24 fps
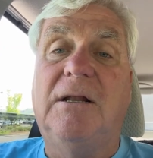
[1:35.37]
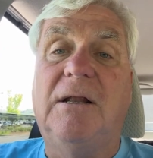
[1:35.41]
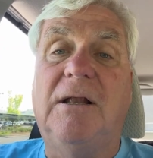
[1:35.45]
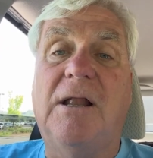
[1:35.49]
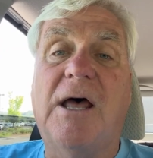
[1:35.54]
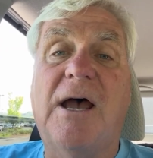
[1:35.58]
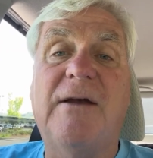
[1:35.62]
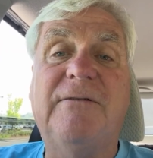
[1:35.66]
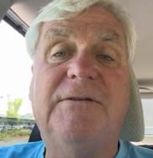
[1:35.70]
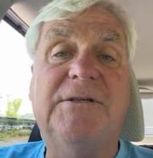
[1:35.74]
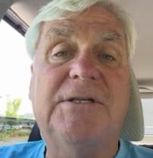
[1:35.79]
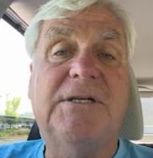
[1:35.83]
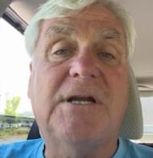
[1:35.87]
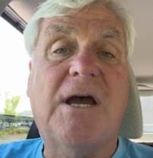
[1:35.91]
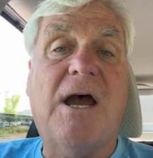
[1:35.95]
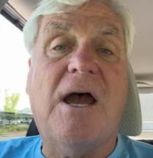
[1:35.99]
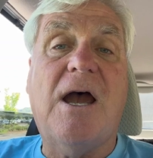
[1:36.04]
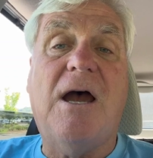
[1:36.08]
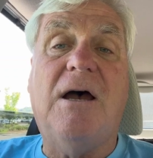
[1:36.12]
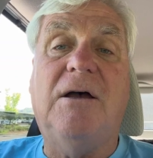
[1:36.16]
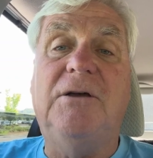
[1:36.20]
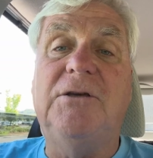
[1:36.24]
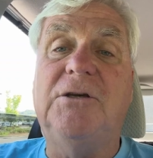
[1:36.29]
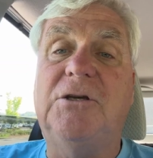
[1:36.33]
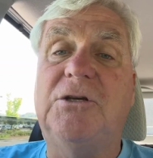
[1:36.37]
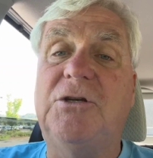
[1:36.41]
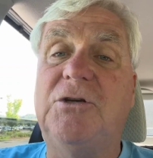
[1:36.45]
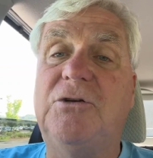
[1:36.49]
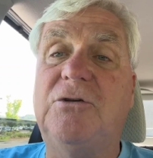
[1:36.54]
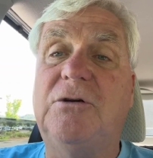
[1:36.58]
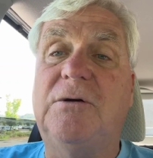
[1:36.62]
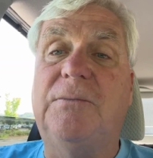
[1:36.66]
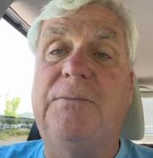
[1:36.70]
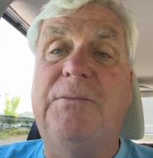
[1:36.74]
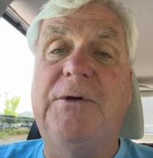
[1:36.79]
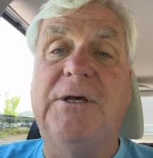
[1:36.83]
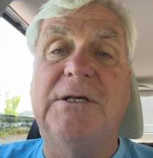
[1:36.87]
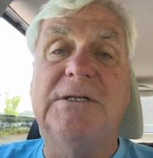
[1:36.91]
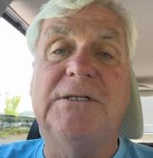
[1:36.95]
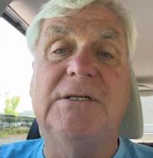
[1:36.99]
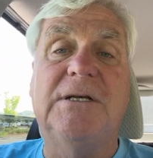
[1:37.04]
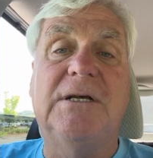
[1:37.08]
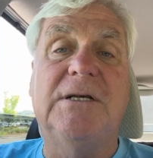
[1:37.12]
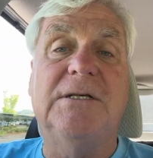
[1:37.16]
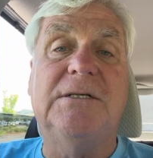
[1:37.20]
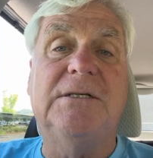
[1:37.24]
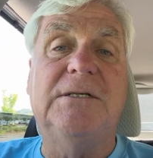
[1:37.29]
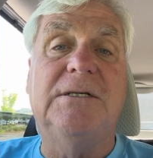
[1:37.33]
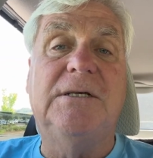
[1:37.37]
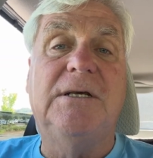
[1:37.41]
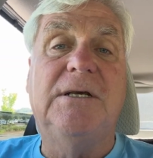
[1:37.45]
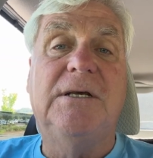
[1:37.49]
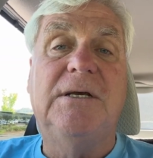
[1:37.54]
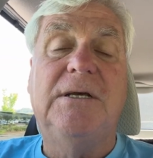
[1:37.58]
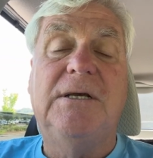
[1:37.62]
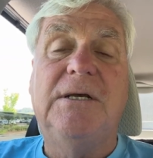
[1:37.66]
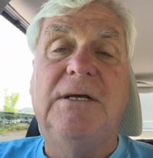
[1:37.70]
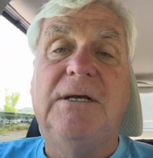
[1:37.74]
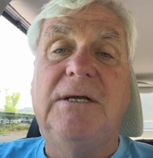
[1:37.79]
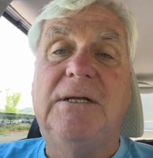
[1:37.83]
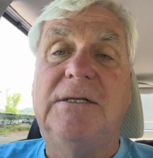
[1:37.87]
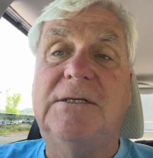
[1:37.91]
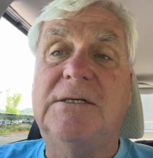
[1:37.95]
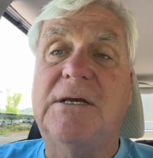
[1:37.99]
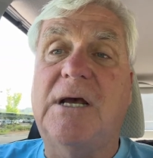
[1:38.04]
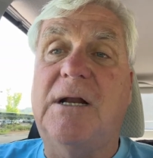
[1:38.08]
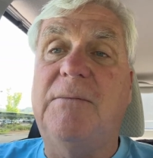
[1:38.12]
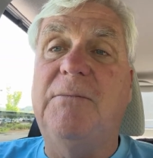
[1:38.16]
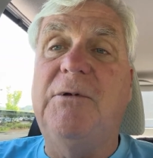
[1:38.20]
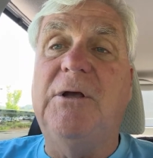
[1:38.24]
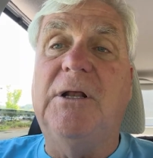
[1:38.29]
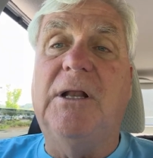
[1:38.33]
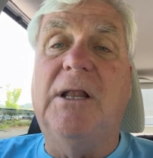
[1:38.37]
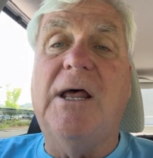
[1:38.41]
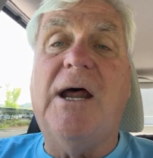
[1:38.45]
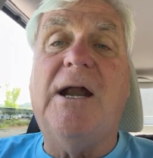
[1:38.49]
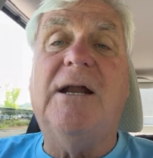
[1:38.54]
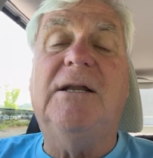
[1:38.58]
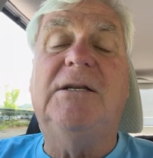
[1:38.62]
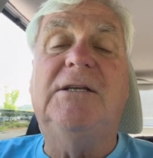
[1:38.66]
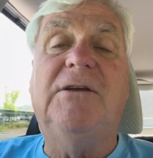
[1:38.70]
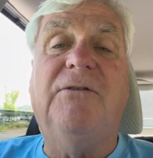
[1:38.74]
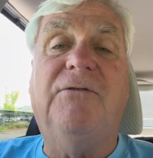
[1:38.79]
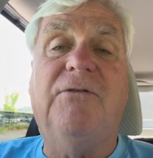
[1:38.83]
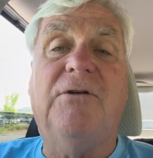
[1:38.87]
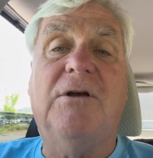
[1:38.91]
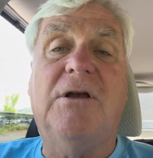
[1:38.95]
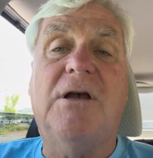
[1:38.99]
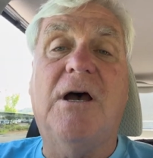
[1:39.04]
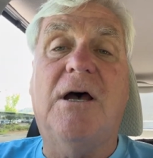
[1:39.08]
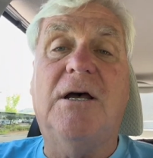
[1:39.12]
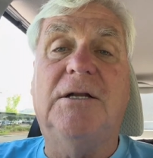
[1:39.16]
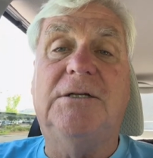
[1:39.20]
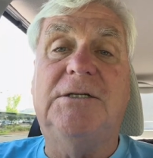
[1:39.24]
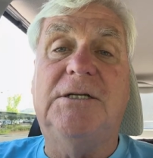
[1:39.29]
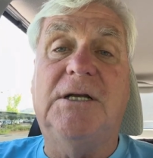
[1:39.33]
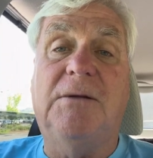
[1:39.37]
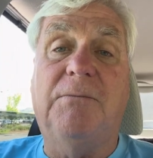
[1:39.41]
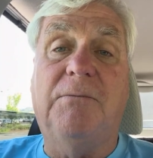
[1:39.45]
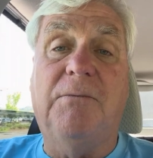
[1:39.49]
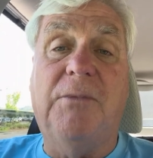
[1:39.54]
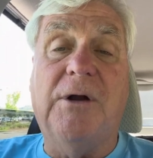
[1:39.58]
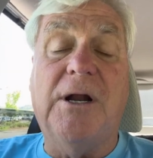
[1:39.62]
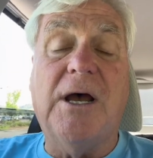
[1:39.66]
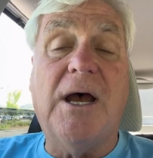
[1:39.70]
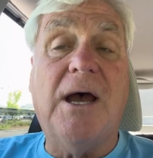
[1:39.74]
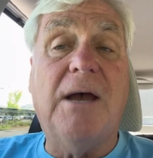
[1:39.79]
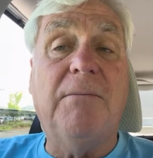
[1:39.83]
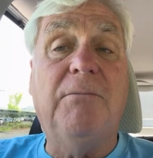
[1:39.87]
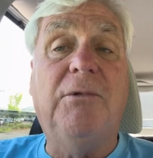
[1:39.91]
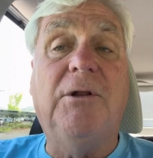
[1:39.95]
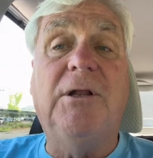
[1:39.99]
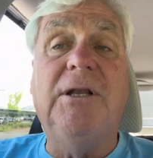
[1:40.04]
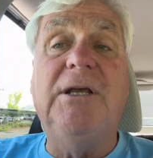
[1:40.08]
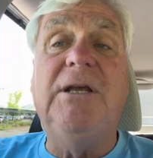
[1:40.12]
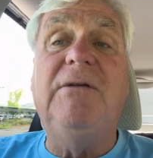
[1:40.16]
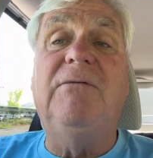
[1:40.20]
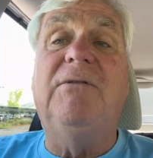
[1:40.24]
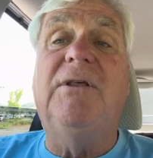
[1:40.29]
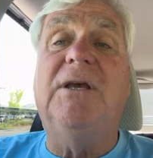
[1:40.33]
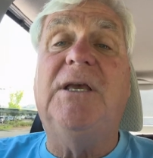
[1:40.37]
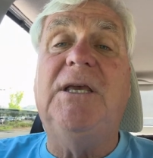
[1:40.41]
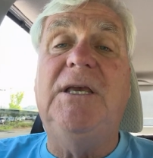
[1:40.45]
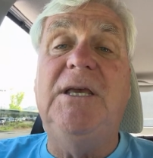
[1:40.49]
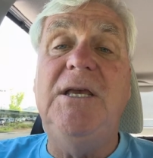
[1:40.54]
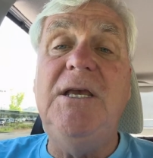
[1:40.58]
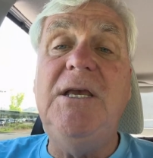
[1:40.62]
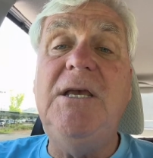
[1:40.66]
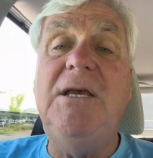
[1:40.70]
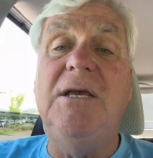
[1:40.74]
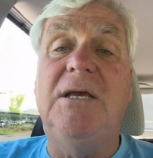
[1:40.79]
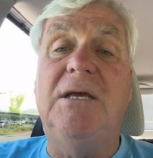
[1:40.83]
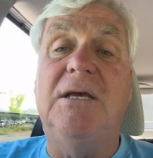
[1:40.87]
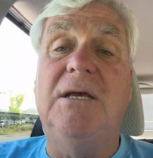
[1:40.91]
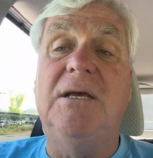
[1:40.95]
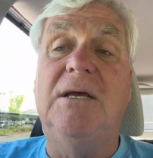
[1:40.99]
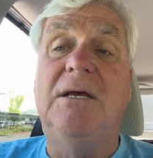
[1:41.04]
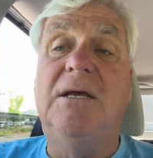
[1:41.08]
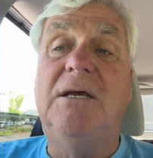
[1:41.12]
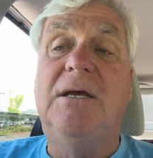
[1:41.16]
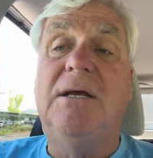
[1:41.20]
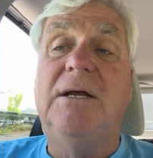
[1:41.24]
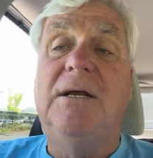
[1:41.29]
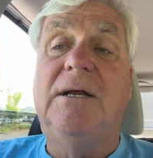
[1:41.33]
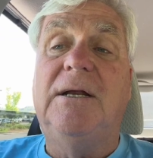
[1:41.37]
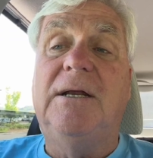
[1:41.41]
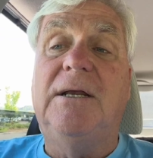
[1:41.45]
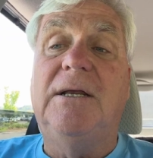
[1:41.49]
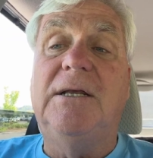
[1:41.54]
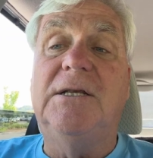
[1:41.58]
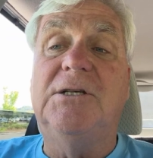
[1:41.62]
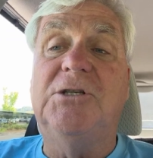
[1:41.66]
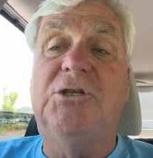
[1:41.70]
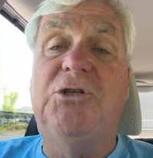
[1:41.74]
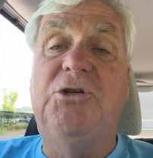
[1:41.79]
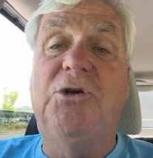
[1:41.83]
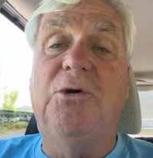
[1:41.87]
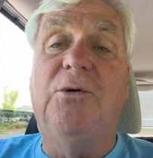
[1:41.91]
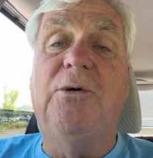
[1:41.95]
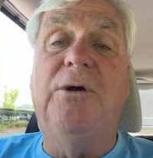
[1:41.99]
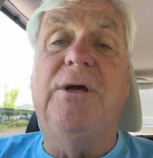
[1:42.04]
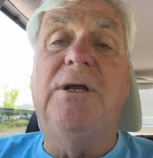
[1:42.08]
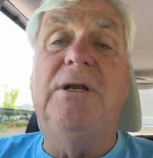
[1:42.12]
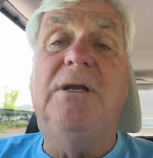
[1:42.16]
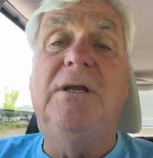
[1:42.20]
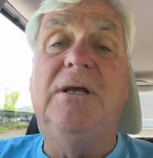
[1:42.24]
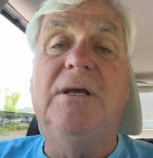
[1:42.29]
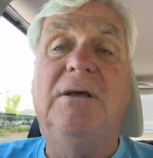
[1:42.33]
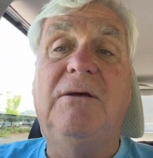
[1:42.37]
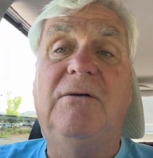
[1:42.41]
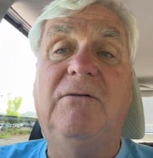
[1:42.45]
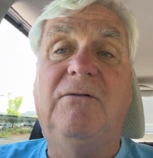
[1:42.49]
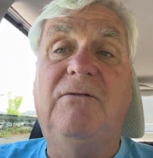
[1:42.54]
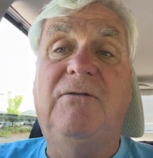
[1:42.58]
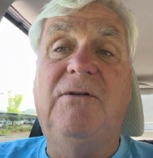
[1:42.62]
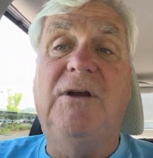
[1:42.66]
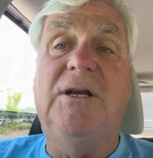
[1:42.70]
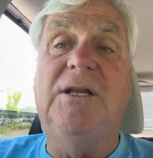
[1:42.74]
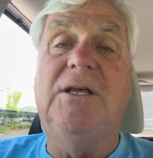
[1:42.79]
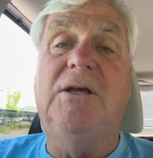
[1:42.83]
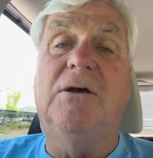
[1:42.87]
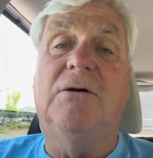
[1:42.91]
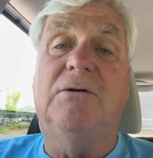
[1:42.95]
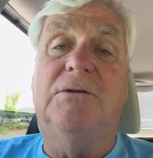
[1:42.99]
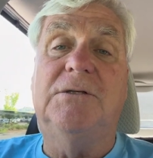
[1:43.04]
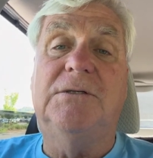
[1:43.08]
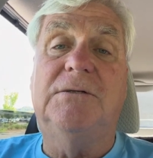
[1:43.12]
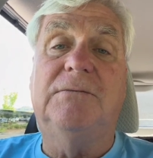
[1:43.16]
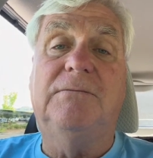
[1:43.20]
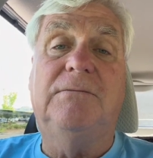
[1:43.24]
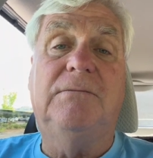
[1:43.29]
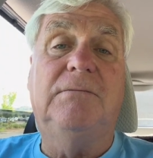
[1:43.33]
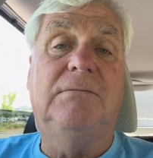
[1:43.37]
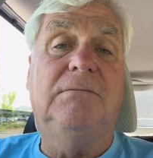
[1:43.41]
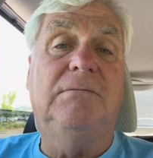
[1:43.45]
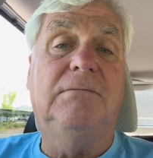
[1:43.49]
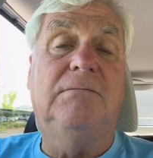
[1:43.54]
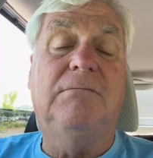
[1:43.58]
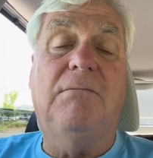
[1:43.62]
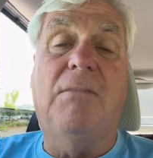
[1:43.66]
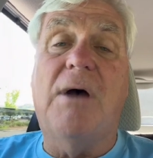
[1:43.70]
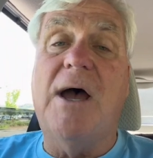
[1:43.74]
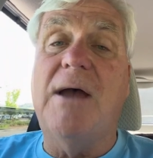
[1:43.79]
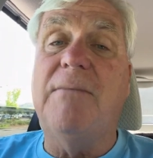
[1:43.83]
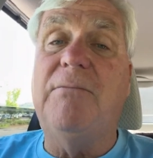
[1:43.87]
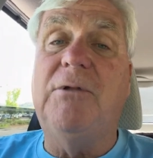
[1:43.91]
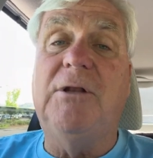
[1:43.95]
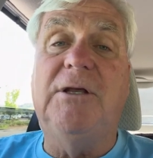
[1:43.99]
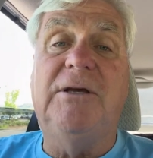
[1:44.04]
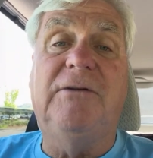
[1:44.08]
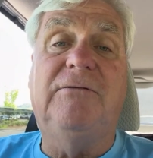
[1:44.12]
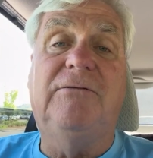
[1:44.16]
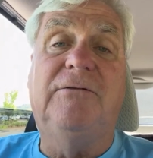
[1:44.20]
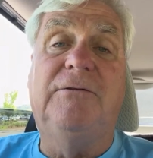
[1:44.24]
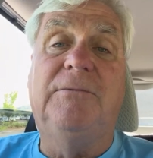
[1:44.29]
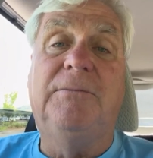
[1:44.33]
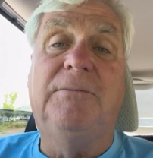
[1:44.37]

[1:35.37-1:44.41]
Lifestyle, you can do a business. It's got to be a lot of different content. But I believe the key is doing videos. My belief.